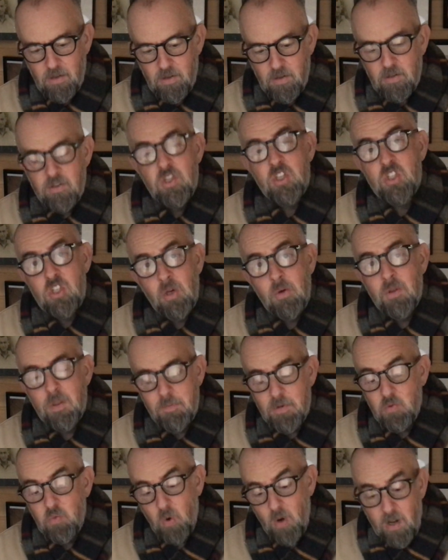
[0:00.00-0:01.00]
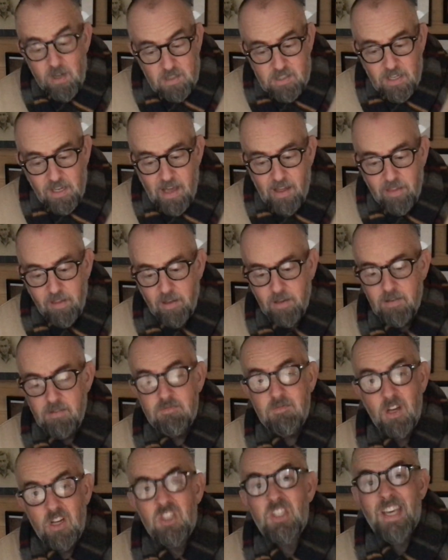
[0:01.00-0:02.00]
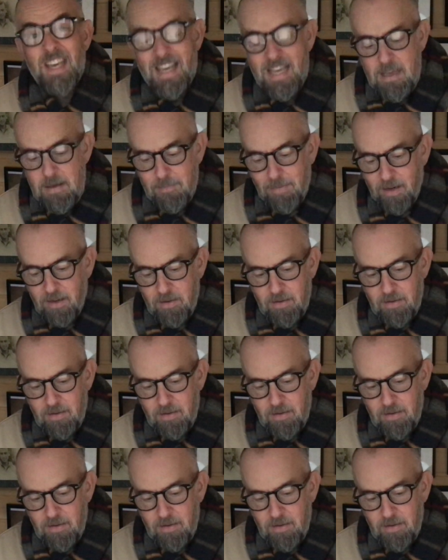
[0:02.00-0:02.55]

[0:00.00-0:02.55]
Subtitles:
The two of them had worked together, a team.